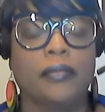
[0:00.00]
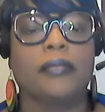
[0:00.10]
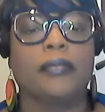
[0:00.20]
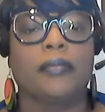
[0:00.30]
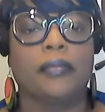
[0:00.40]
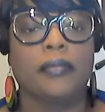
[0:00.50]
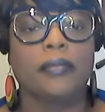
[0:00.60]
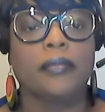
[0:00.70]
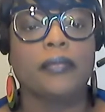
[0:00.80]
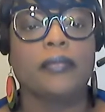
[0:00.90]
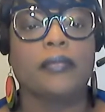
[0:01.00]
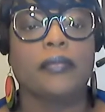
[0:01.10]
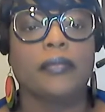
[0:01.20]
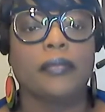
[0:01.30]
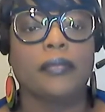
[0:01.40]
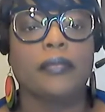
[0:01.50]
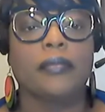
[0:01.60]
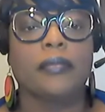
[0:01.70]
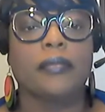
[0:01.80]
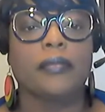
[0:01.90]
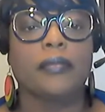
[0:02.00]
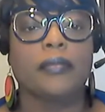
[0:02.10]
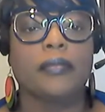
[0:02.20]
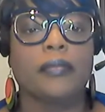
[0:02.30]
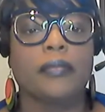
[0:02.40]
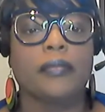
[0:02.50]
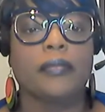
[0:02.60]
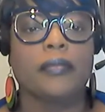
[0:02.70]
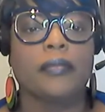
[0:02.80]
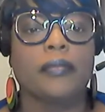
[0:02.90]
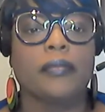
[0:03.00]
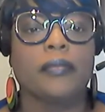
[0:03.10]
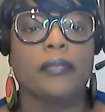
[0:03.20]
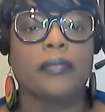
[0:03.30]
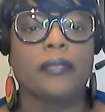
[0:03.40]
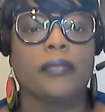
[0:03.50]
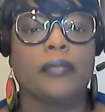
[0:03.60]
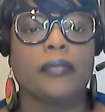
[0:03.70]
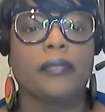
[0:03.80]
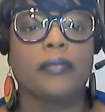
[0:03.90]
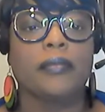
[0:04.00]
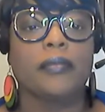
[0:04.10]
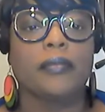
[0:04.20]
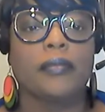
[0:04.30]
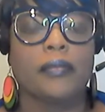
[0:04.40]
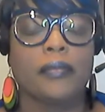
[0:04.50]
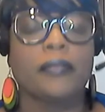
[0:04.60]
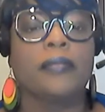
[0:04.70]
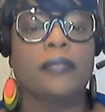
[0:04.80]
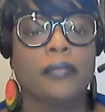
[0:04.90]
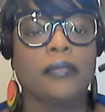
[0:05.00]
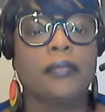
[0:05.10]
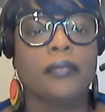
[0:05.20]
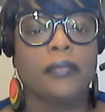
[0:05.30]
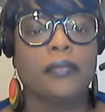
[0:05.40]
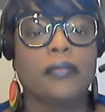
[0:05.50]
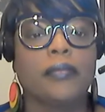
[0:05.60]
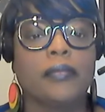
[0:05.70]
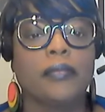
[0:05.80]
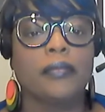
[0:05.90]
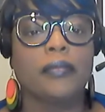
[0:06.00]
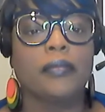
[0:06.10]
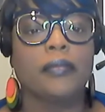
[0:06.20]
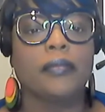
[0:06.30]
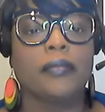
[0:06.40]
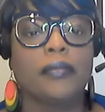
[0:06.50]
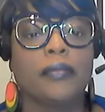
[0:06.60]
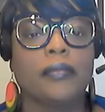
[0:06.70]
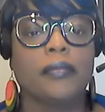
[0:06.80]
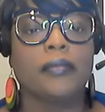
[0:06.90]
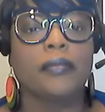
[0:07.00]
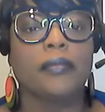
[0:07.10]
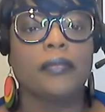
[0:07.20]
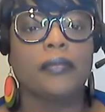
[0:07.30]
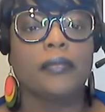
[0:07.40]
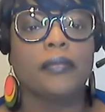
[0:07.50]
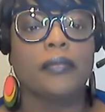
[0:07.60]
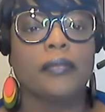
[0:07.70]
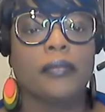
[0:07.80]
The person shown says nothing.